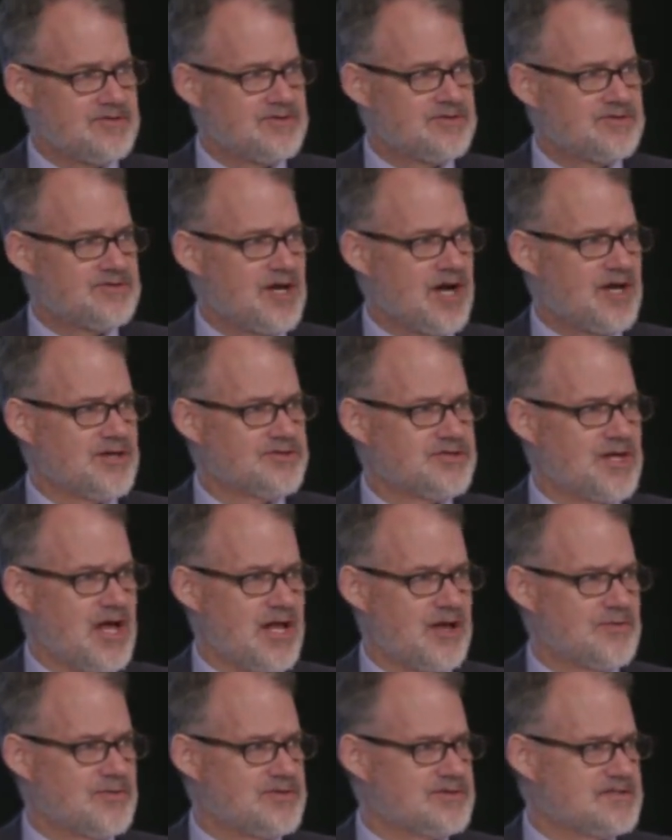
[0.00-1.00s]
Charles
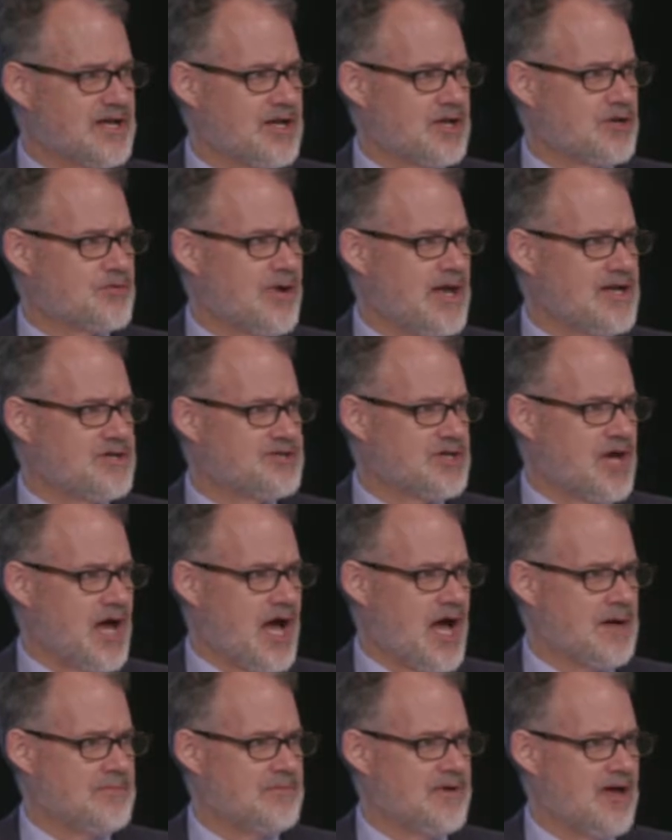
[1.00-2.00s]
Dahlquist did a great
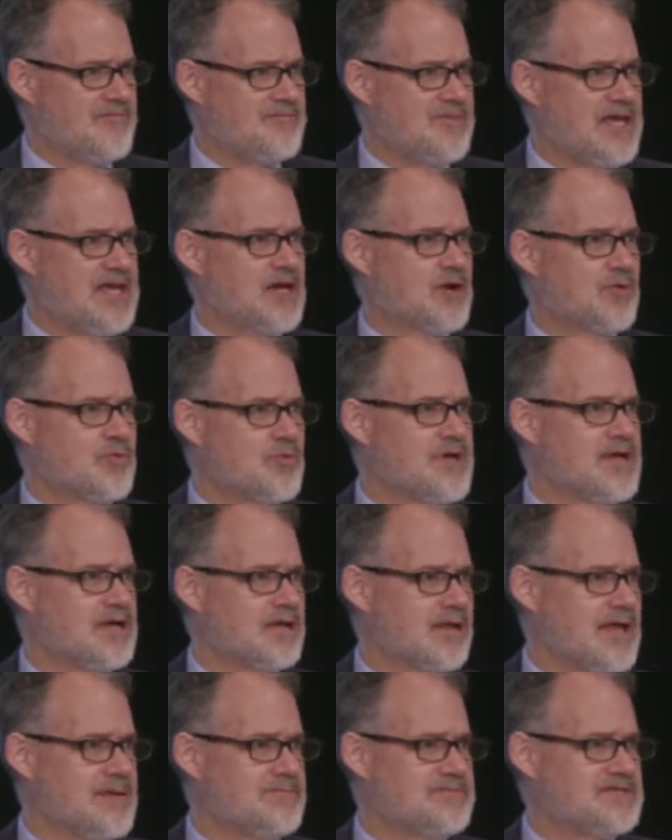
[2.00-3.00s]
job of being a
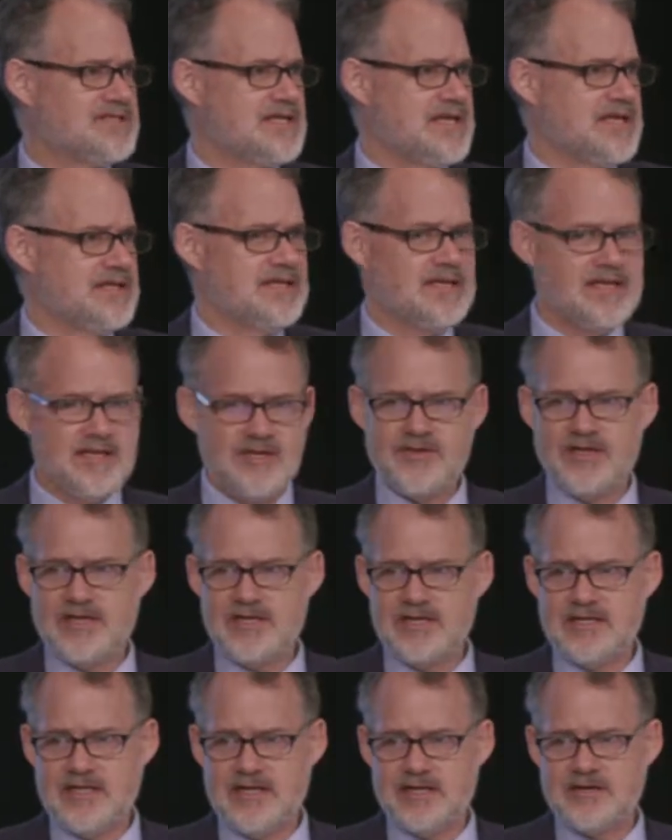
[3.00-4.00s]
real MC. Didn't you
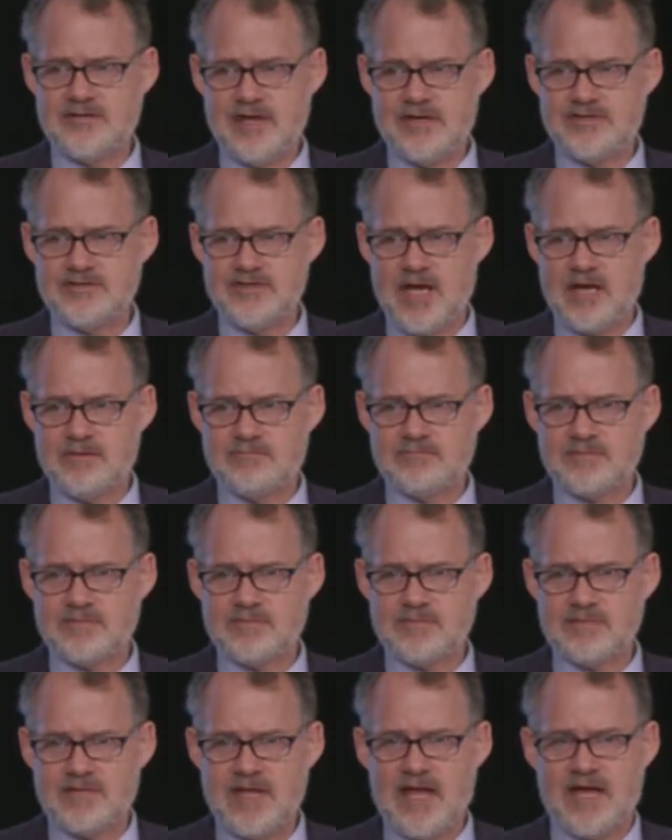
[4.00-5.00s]
think he did a great job?
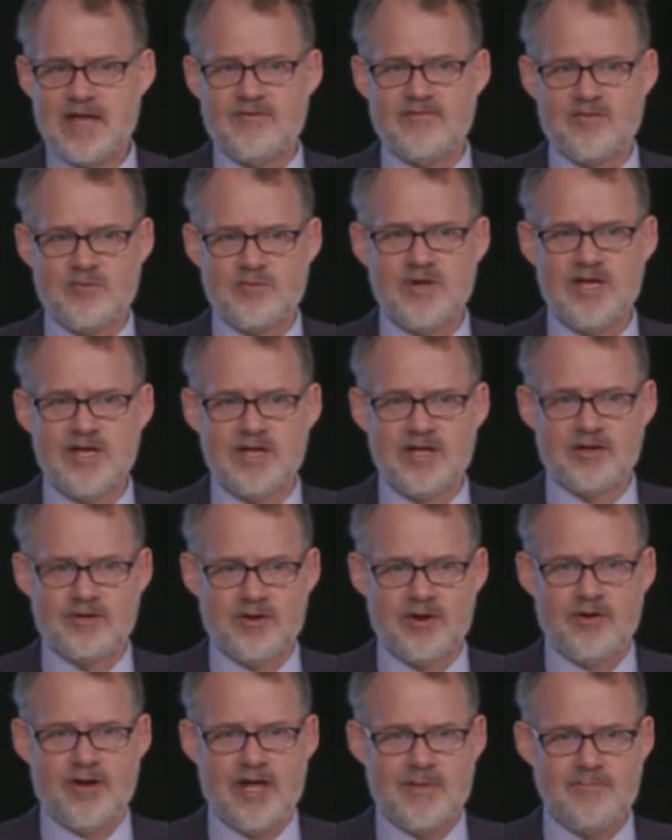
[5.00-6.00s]
Like of a real
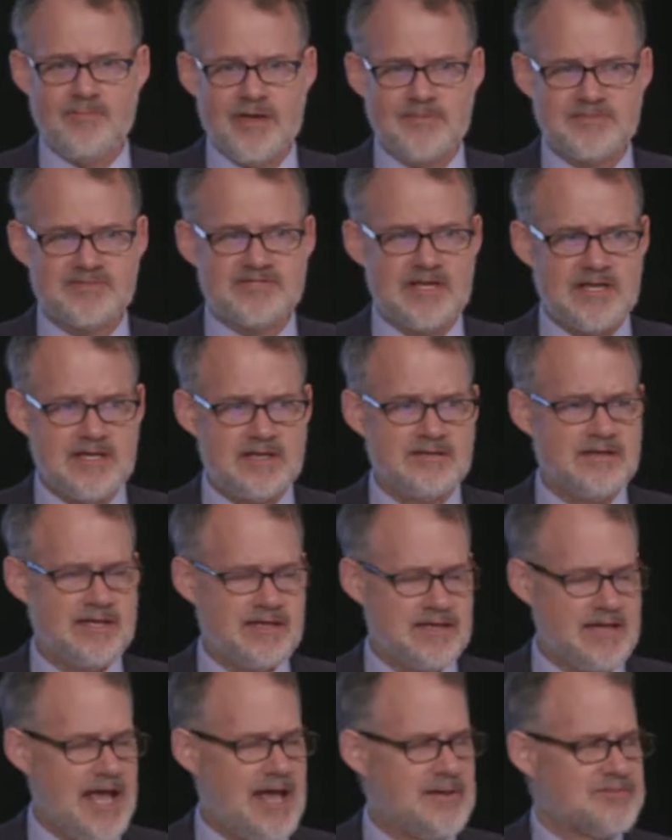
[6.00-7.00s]
grown-up MC?
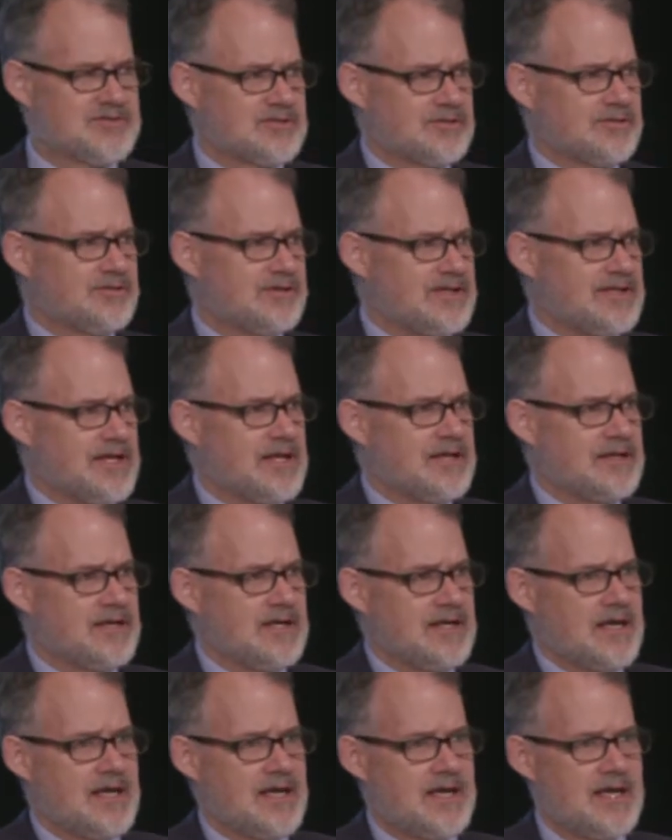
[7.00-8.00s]
Absolutely he did.
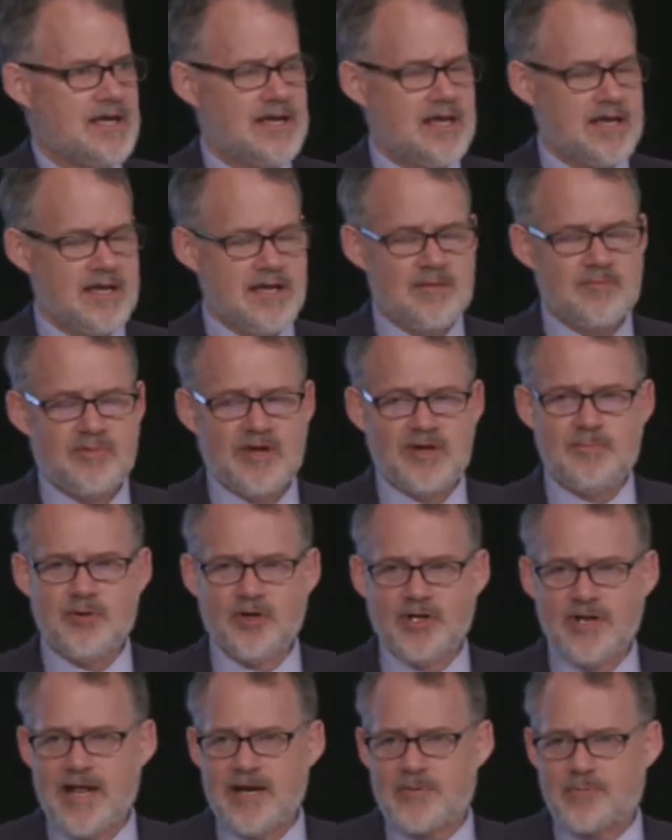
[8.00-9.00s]
But he
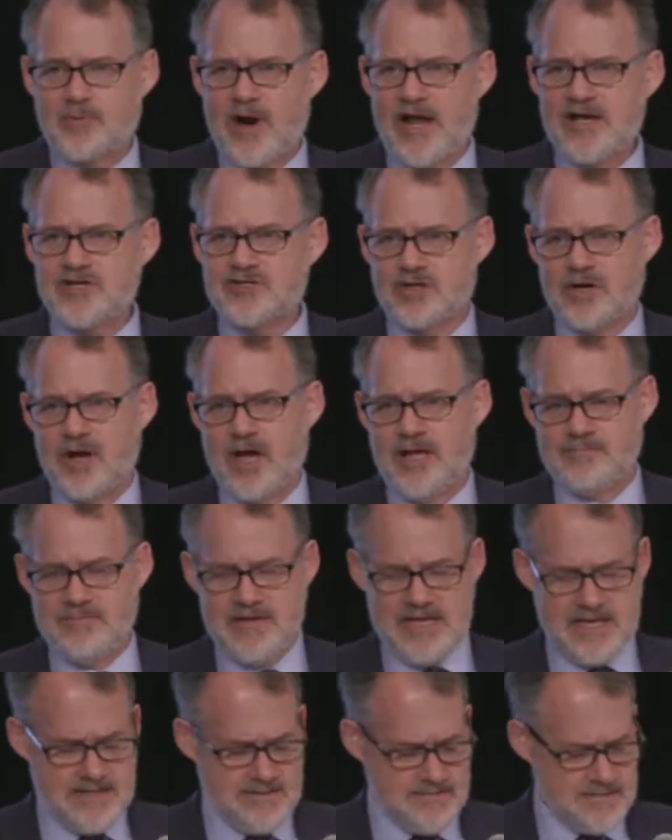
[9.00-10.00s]
put a lot of pressure on
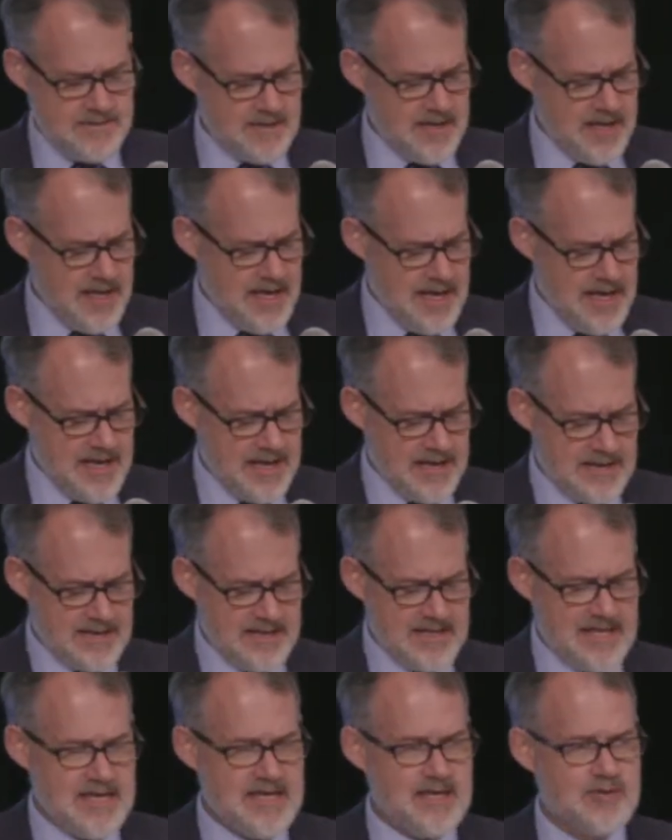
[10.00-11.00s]
me.
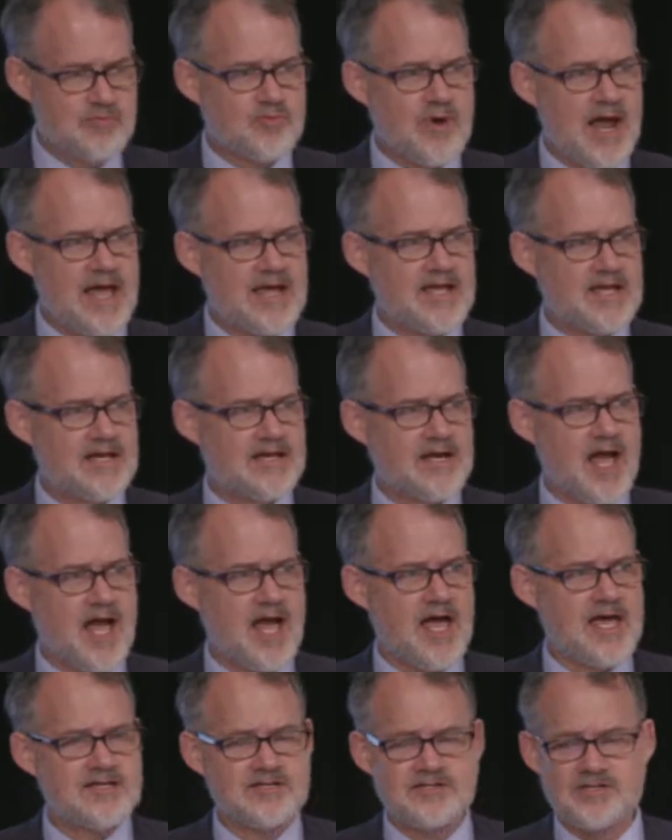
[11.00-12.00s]
He
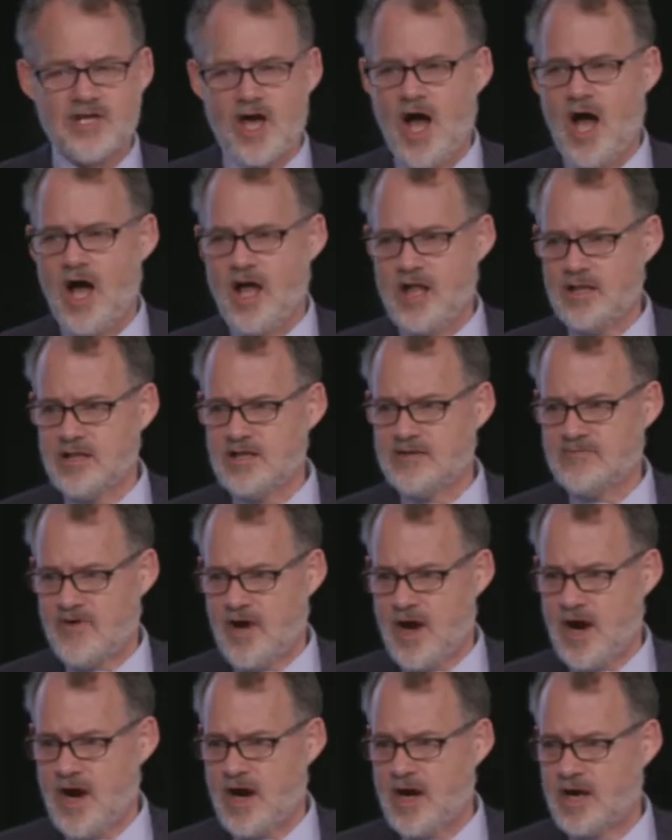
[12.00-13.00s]
recognized all of
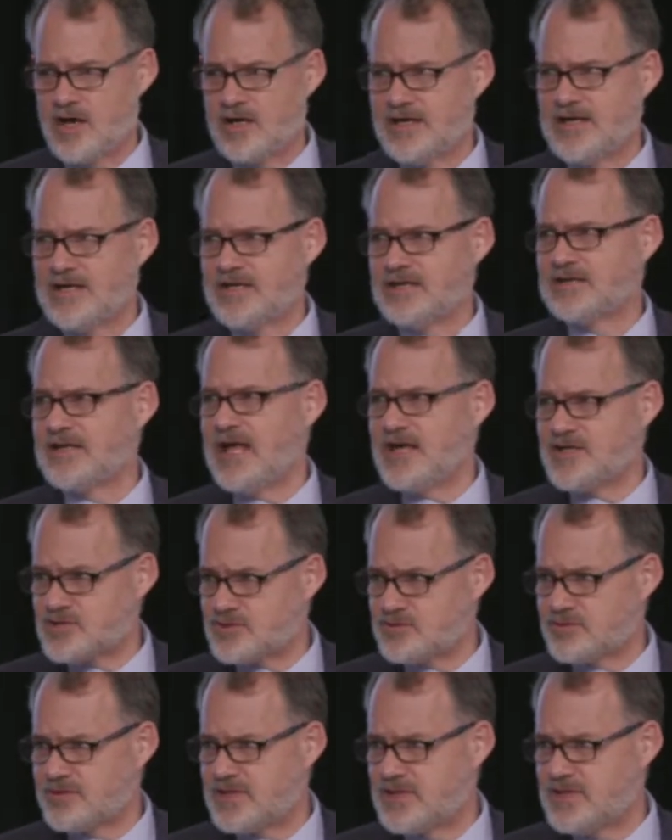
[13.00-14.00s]
our
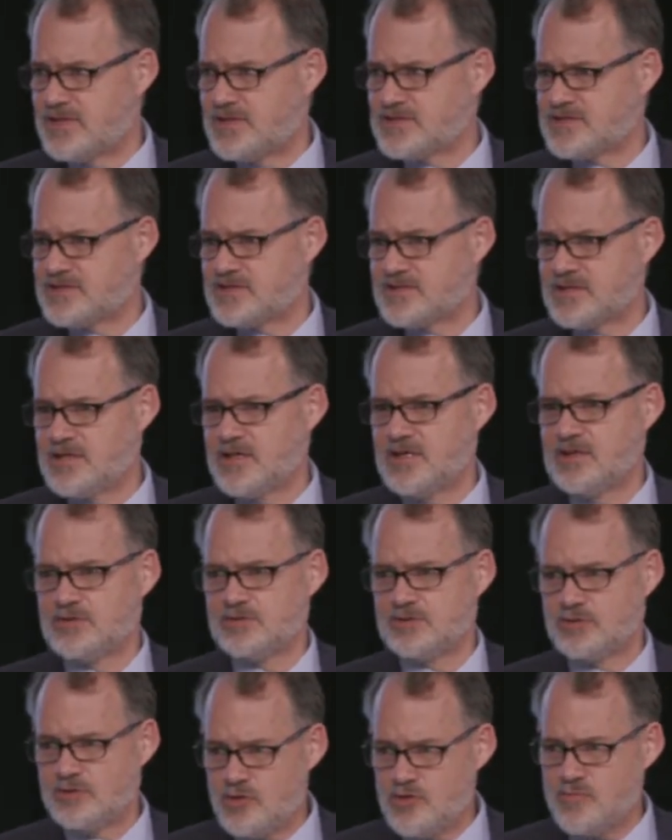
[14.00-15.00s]
illustrious
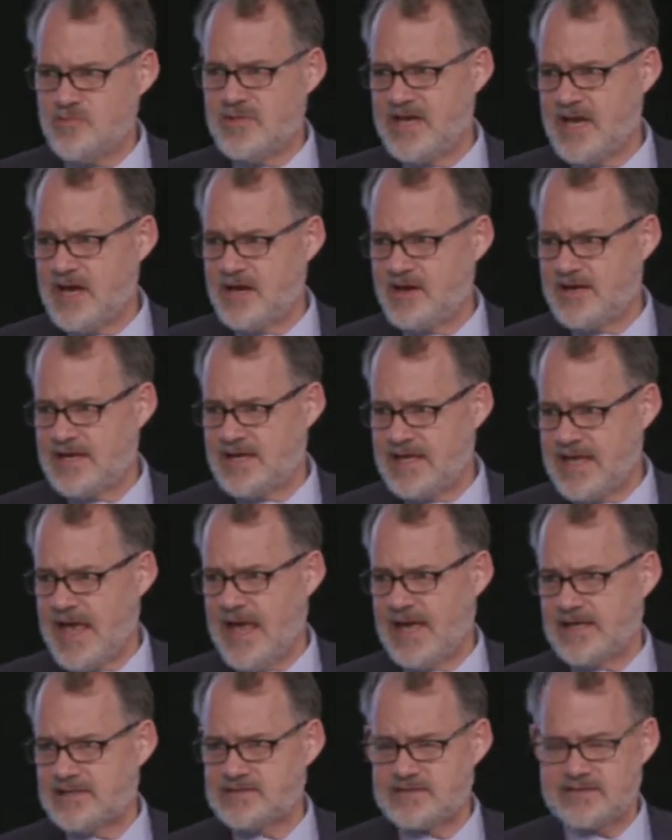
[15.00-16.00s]
luminary
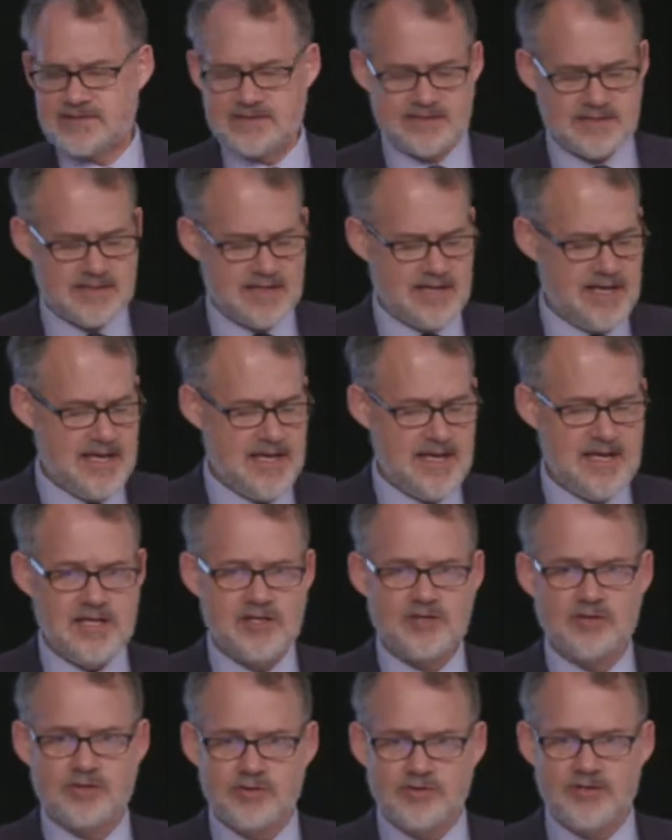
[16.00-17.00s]
guests,
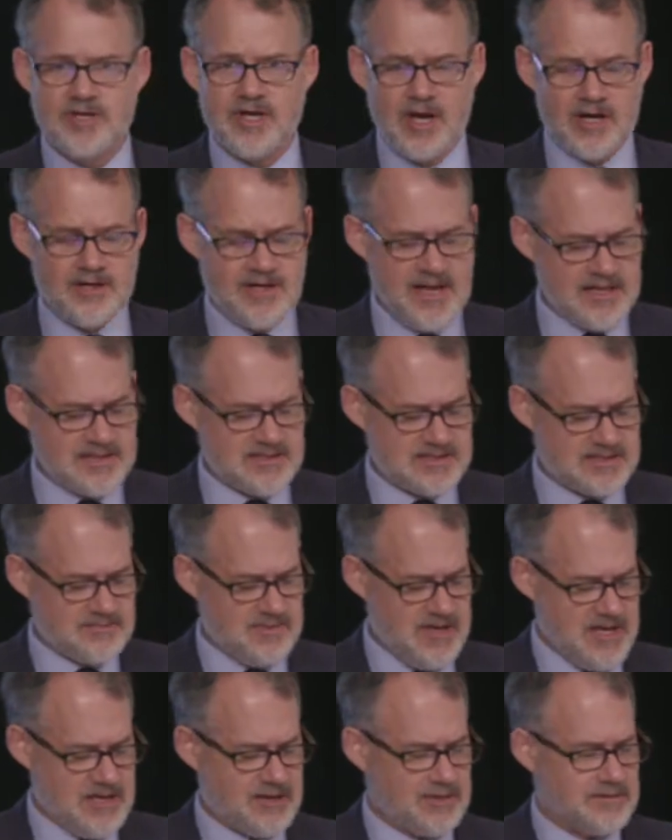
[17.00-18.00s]
including our next
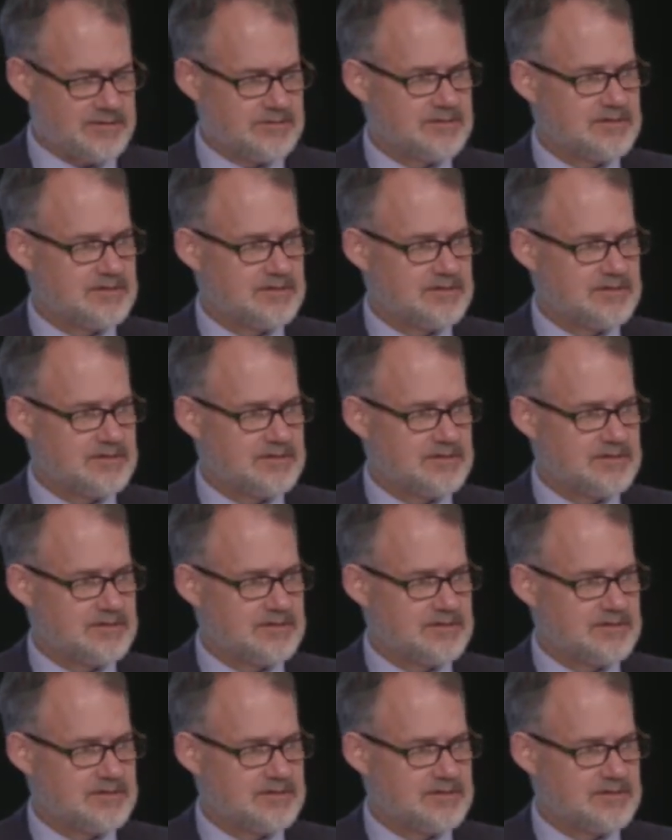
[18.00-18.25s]
speaker.